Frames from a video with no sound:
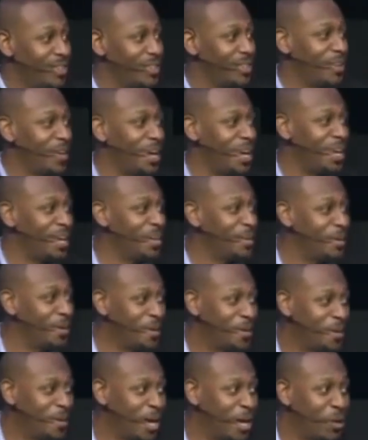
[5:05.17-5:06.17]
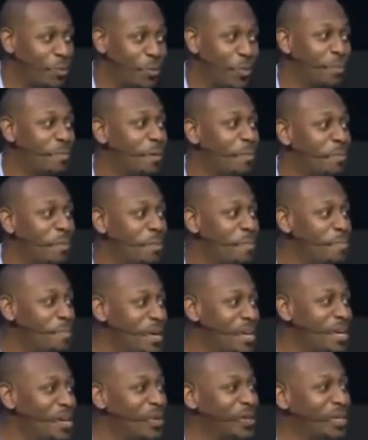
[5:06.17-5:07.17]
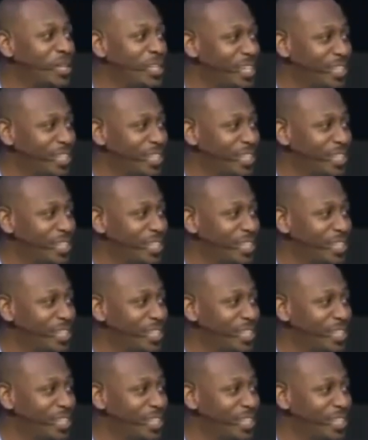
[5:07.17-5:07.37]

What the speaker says: and whip up a meal,